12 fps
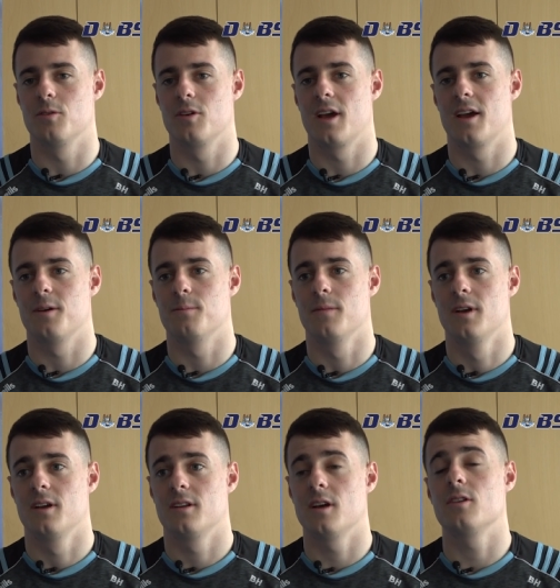But
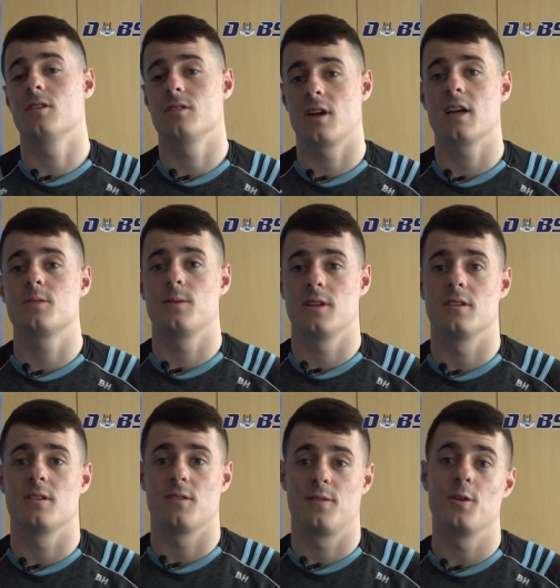no, there has
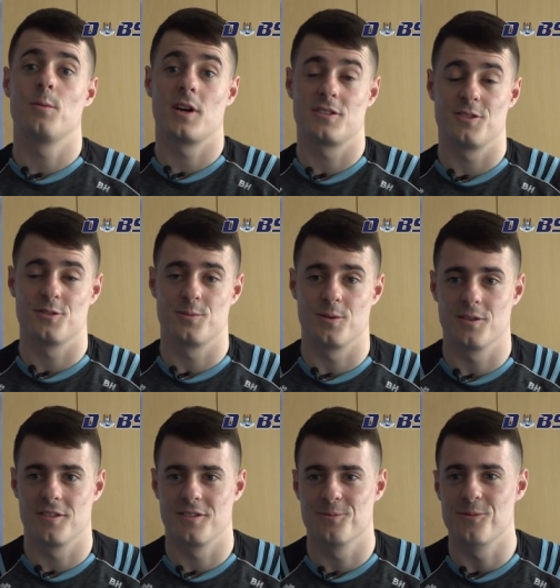been a few positives,
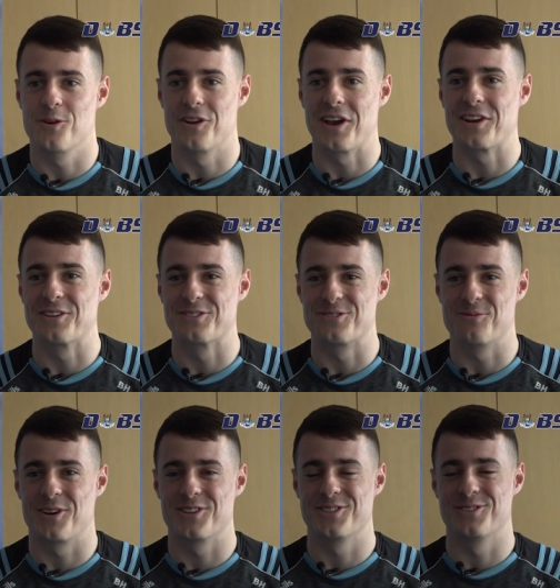but more negatives than
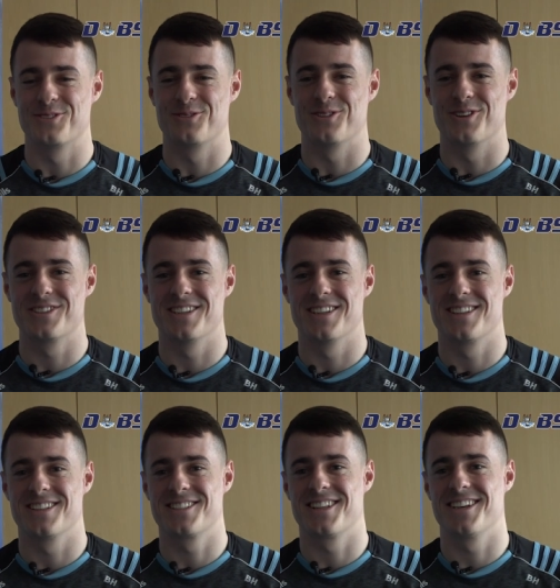positives, unfortunately,
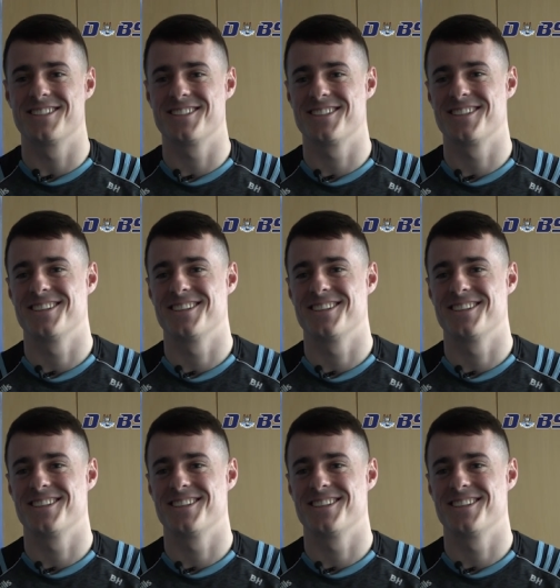at this stage.